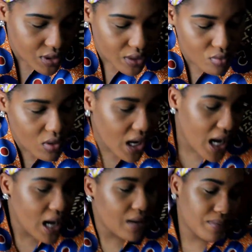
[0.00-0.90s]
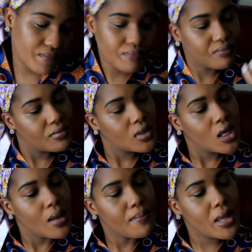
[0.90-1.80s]
a new
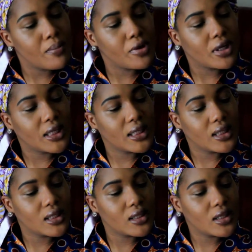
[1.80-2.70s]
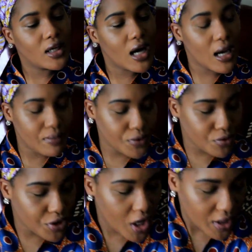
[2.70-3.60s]
Maybelline New
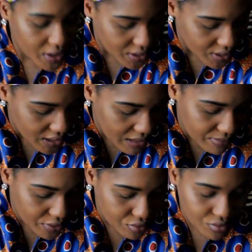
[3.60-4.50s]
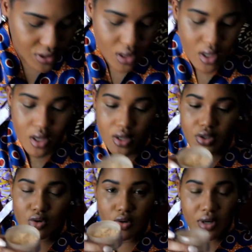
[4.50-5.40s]
York. I'm gonna use.
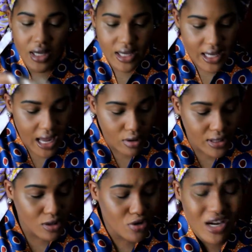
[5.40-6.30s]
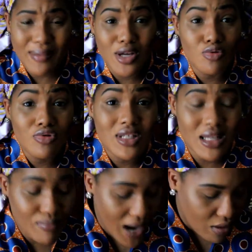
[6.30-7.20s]
So here it's all a bit
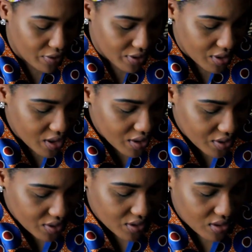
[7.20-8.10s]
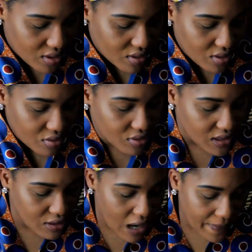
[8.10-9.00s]
loosened powder. You
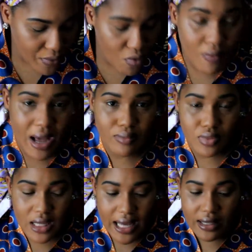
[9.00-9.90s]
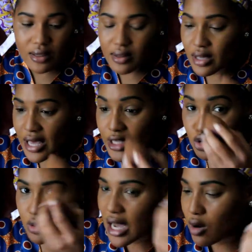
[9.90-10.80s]
see that I come like a
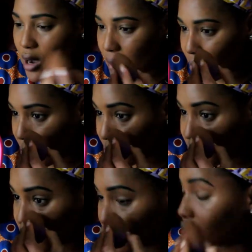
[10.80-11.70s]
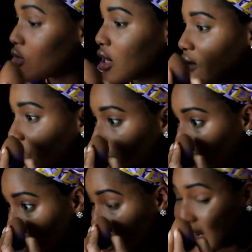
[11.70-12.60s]
jona kwa no na funo.
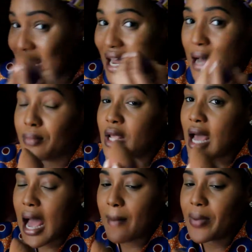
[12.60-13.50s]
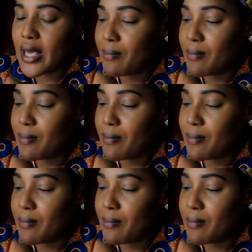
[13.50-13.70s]
E nana I pay